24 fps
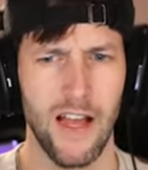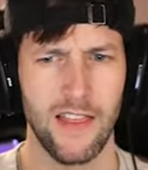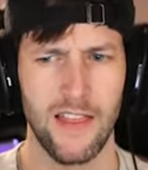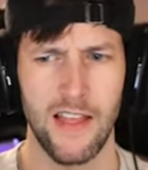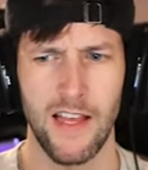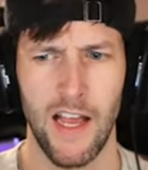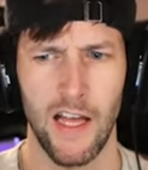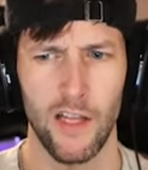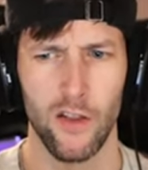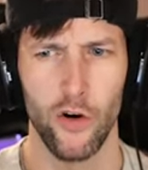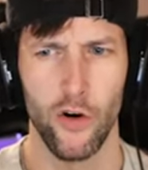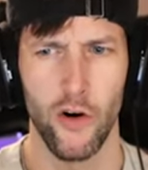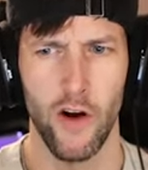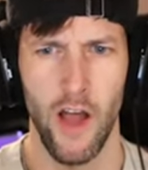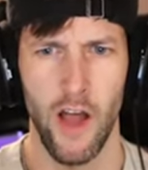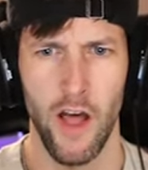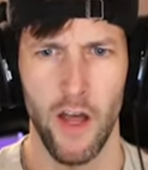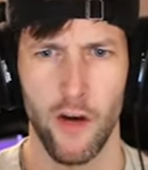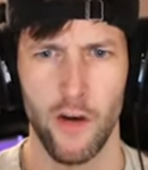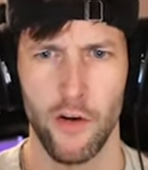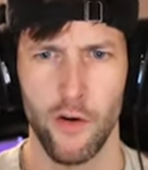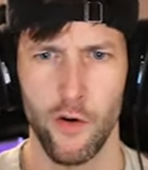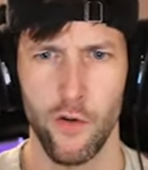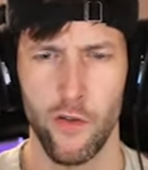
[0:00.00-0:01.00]
I think I learned
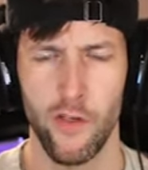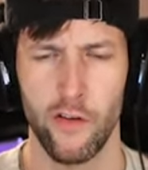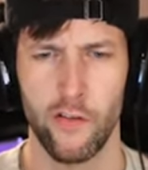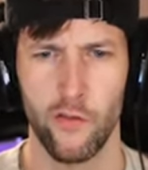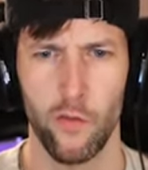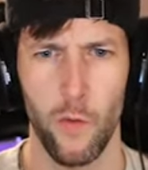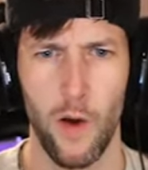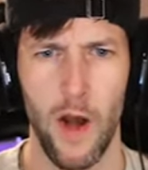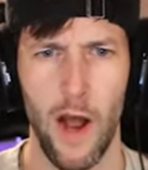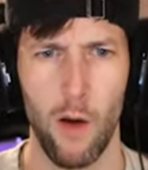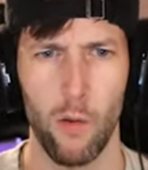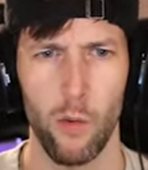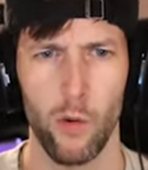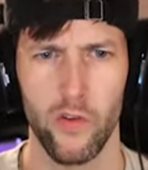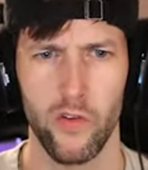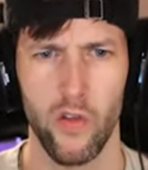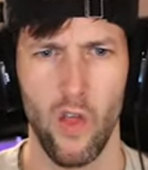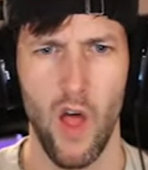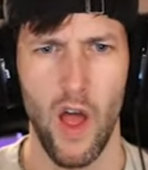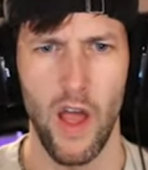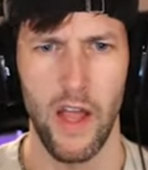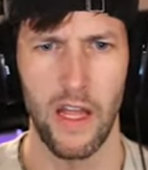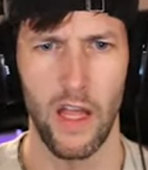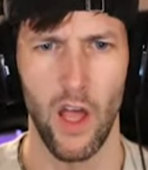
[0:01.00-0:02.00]
how to do this when I was
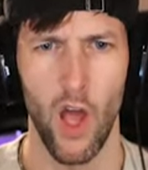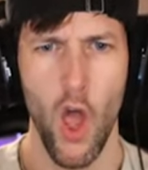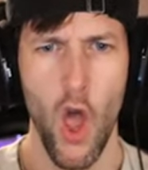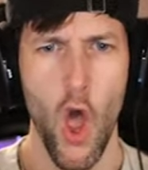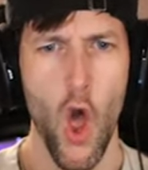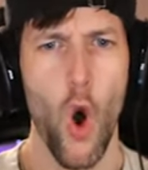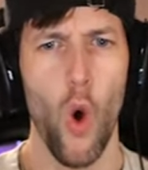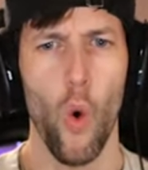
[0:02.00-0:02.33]
like